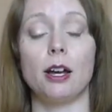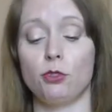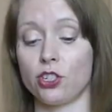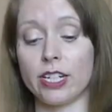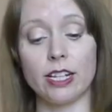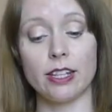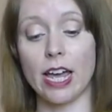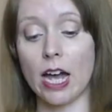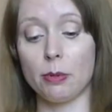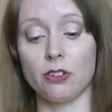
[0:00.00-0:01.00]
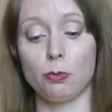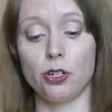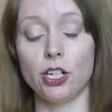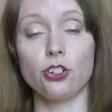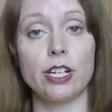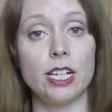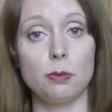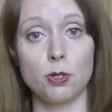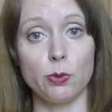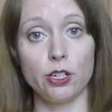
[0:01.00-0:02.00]
Just get in the habit of putting your keys
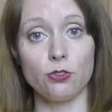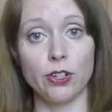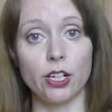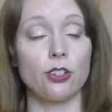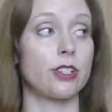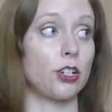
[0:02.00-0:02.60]
between your fingers